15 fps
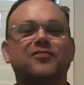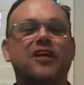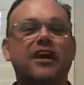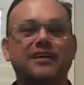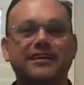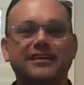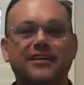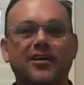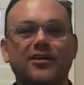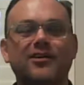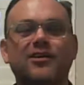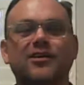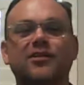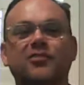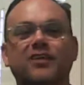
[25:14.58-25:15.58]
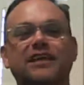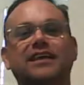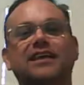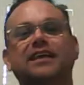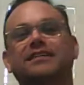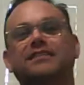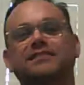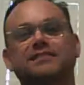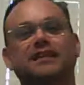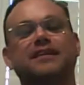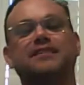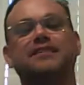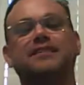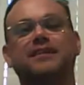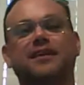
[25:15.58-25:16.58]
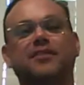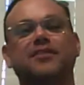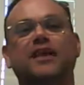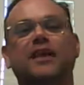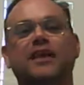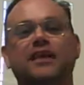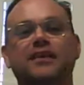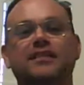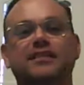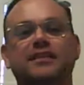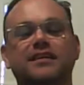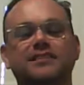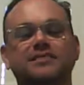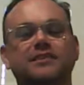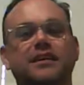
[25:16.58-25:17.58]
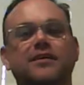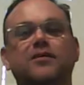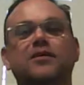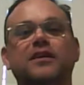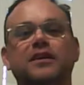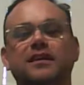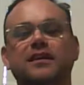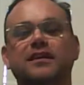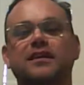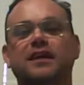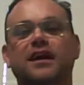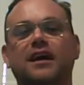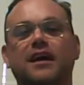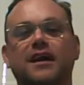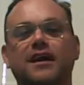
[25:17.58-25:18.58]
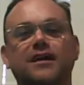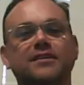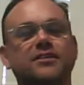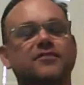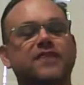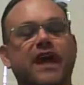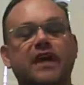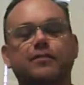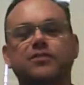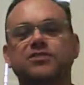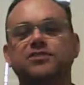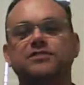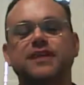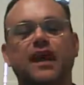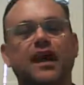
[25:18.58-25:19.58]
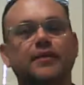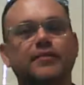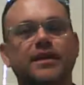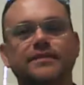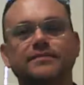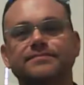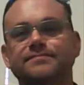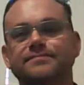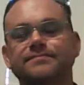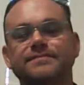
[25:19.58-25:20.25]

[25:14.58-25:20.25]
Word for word: through Friday in 100 degree heat and, and you know, and that kind of thing. So, uh, you've got to put your time in.